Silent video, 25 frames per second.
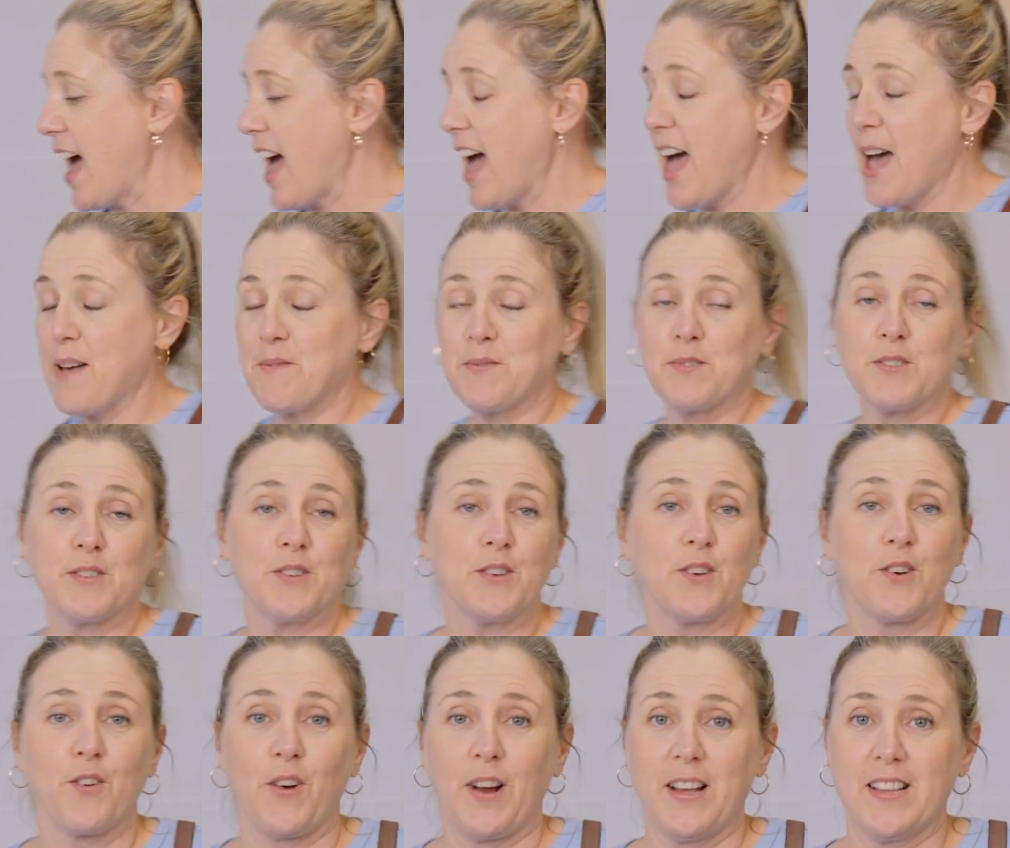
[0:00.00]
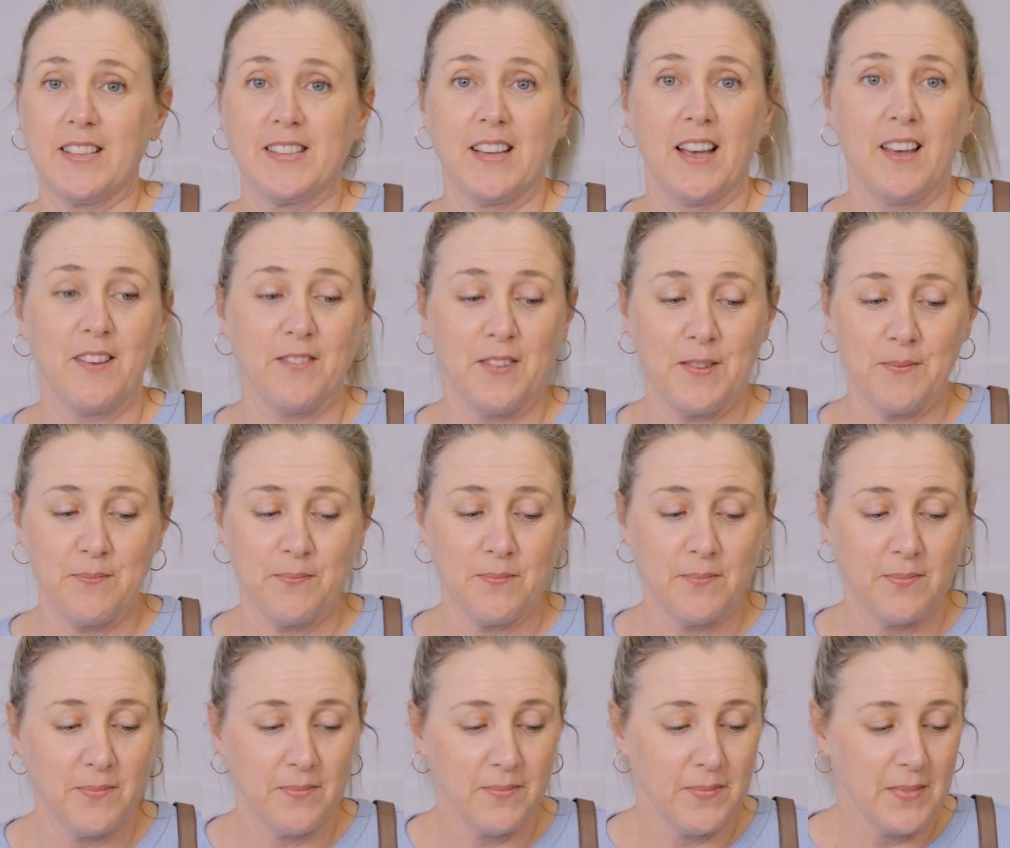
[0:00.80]
absolute great saving.
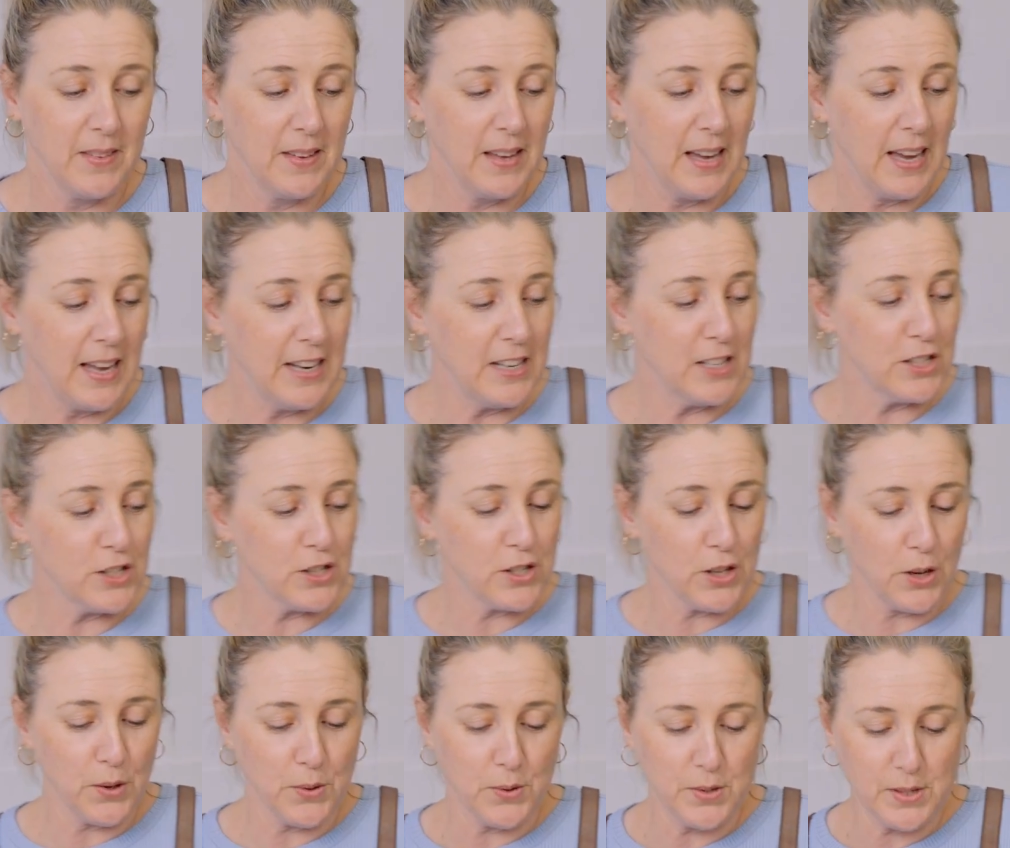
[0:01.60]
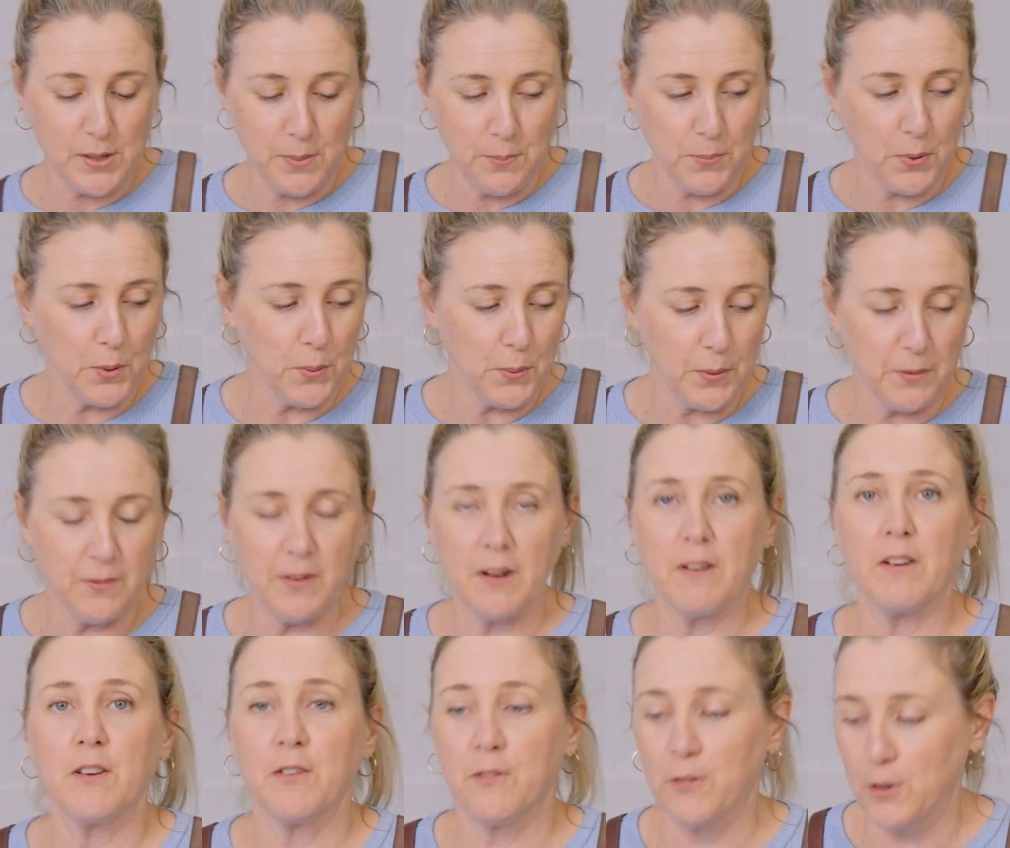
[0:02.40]
And it's so simple with
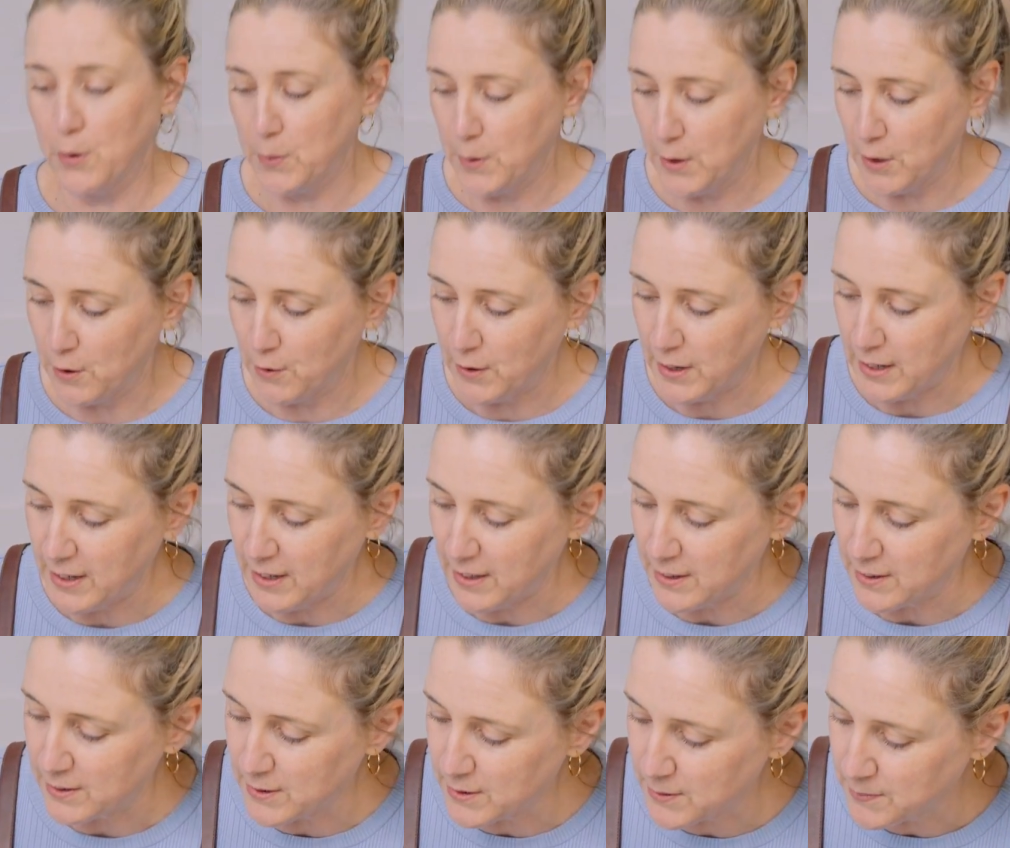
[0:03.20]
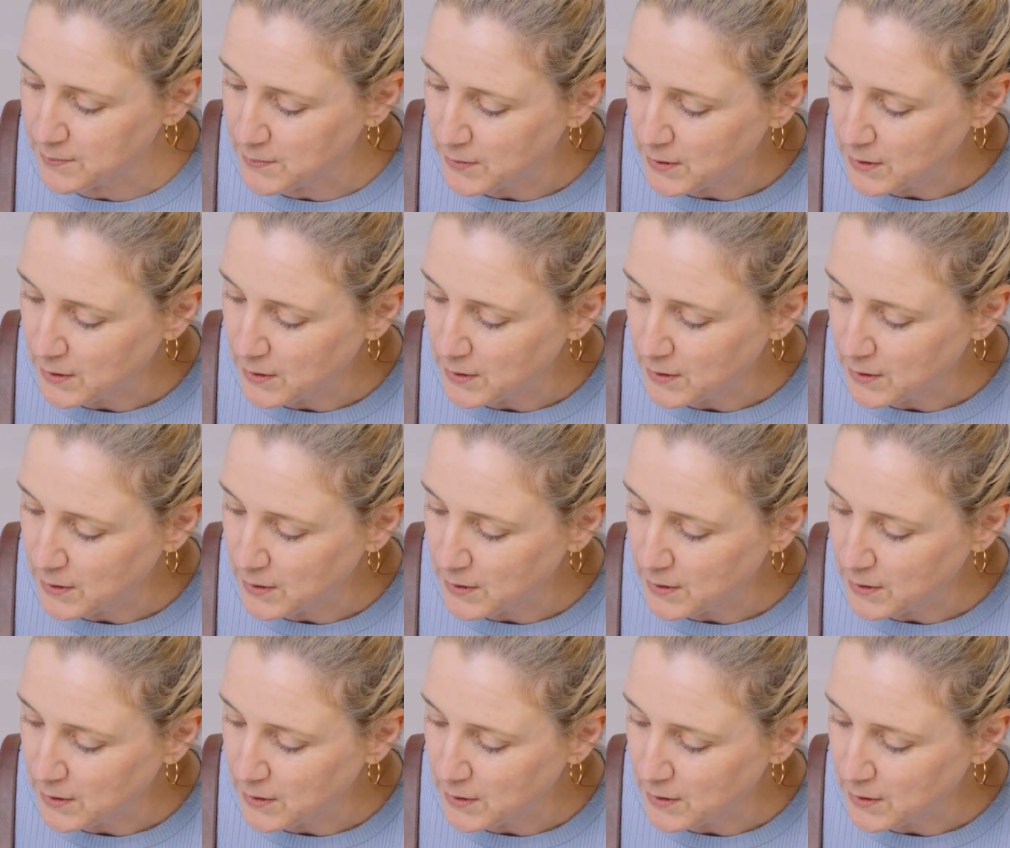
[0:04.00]
very few ingredients.